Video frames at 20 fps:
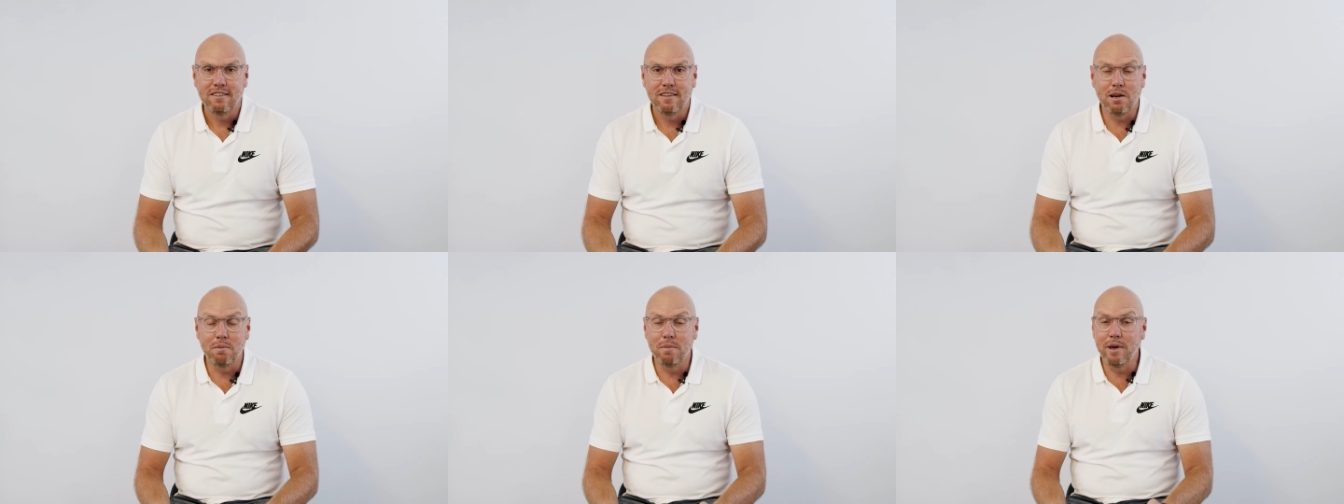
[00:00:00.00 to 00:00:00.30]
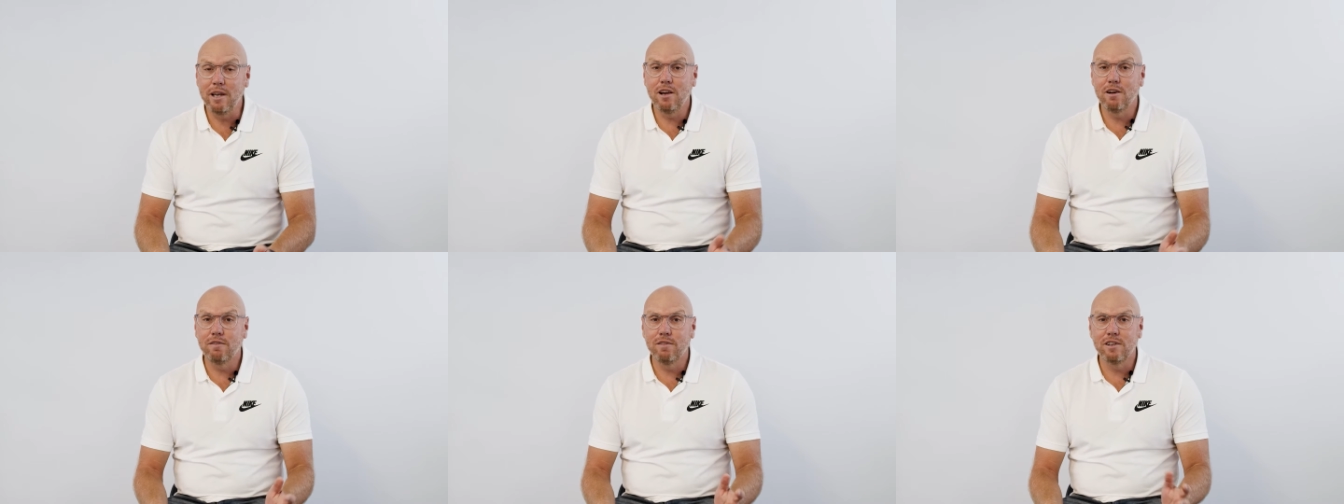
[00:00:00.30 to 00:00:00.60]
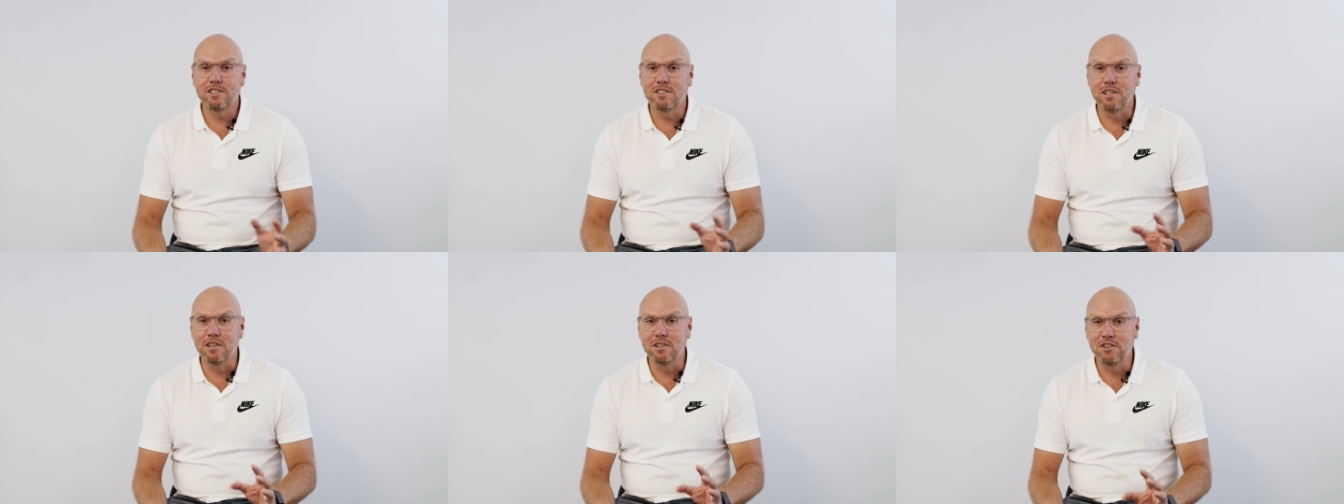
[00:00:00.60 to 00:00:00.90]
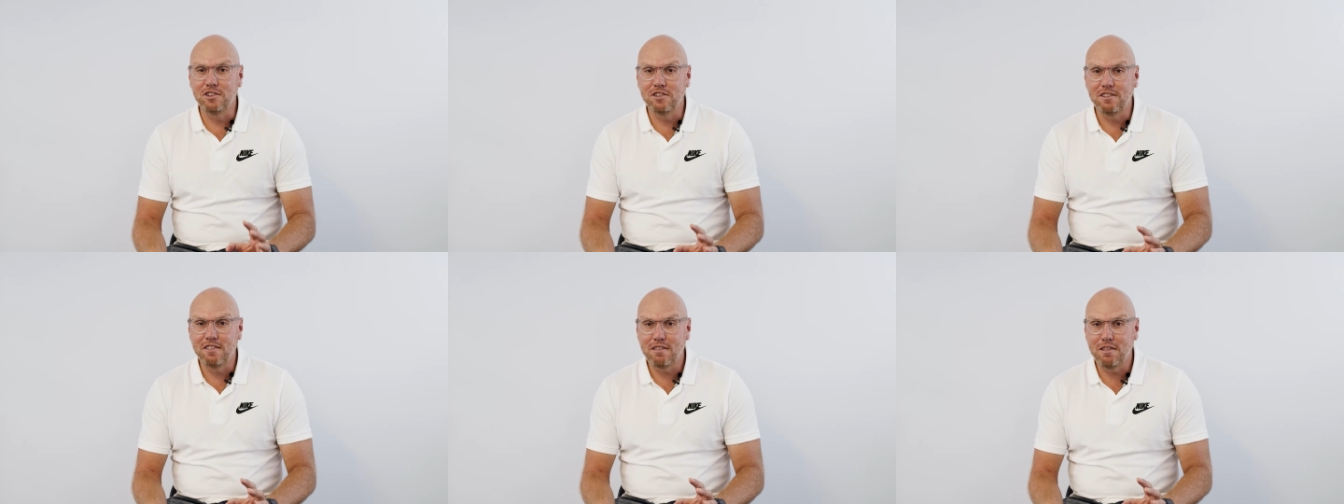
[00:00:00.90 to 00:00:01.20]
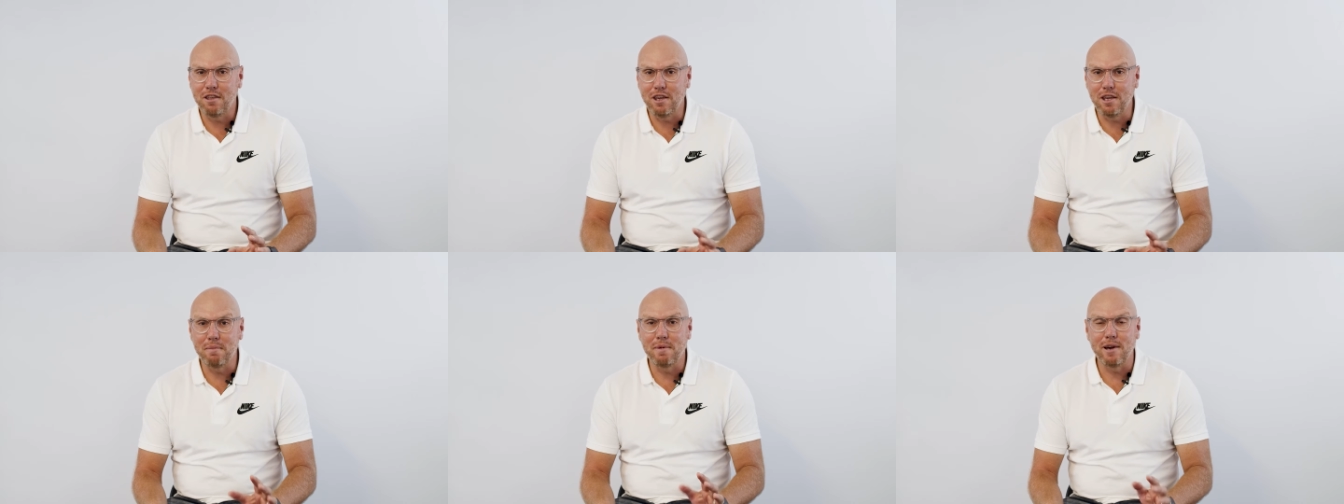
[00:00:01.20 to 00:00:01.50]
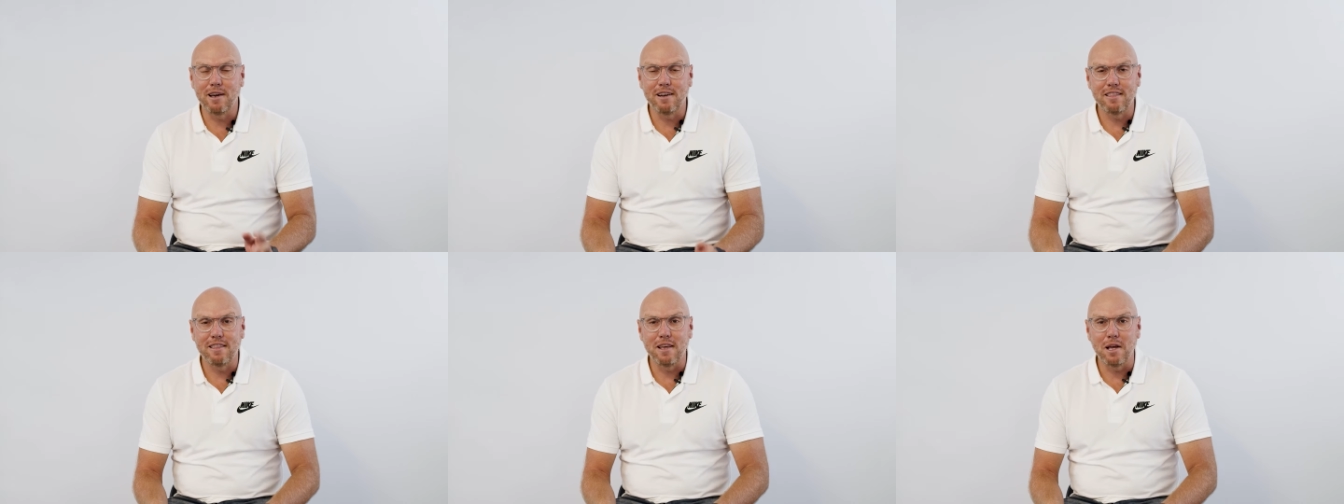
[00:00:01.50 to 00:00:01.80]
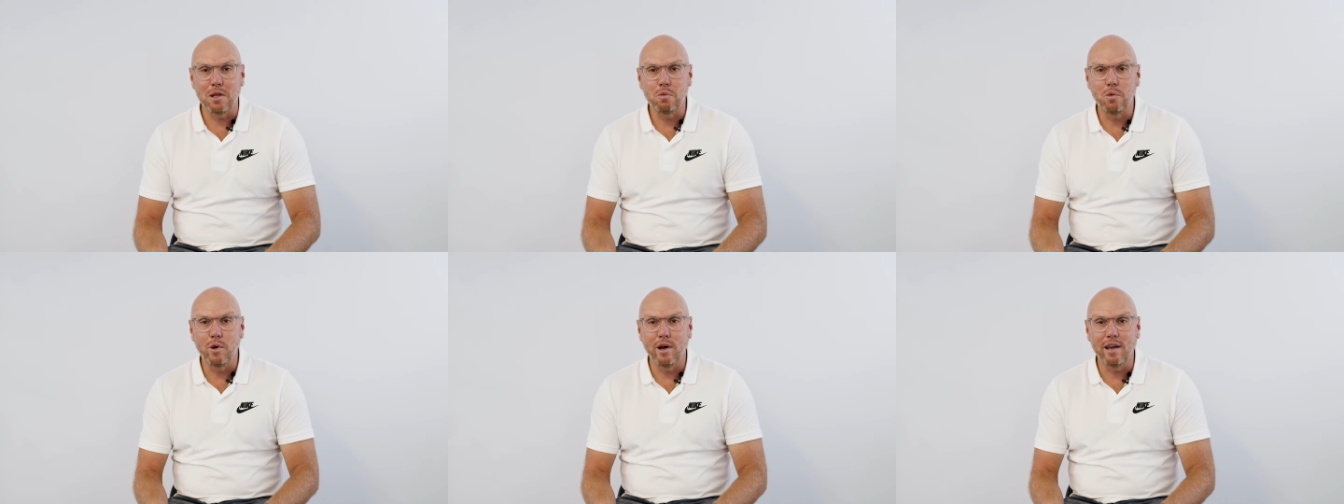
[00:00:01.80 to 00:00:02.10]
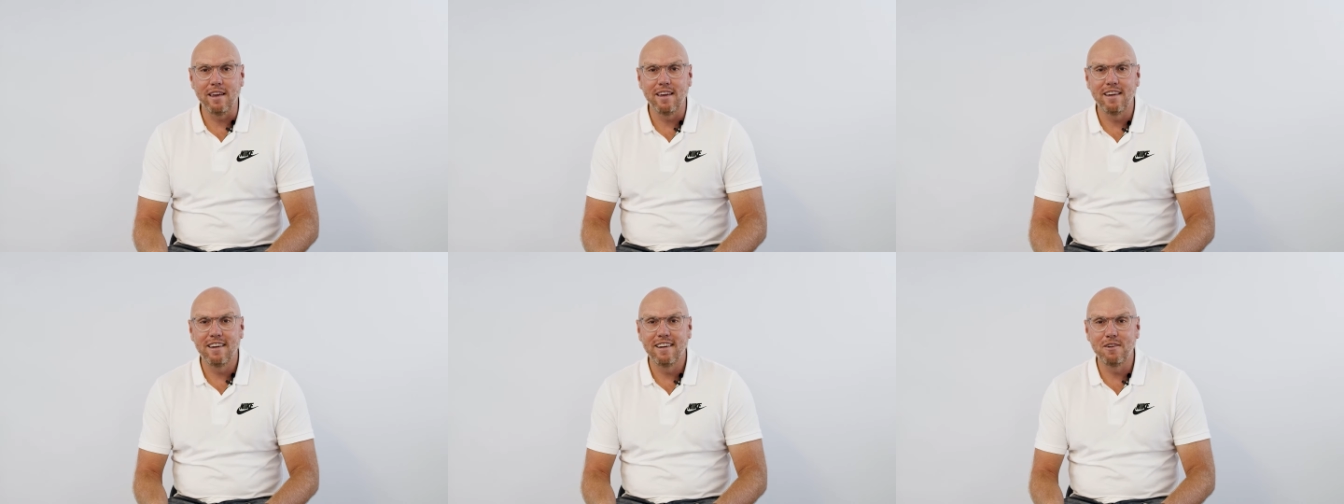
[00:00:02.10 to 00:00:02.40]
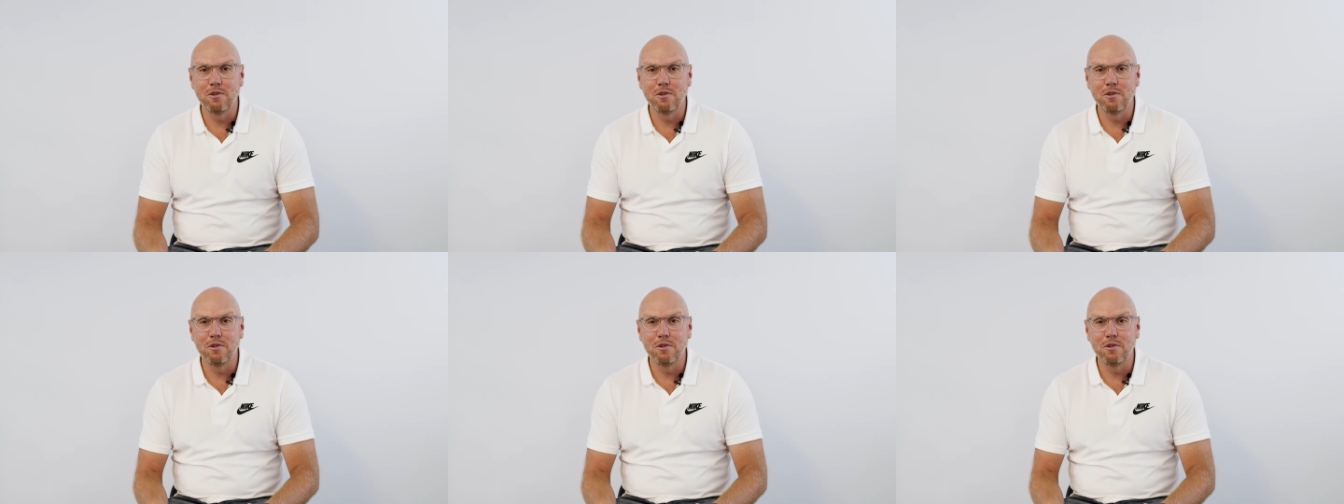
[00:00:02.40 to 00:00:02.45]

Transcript: Now, many of us don't think about it that way.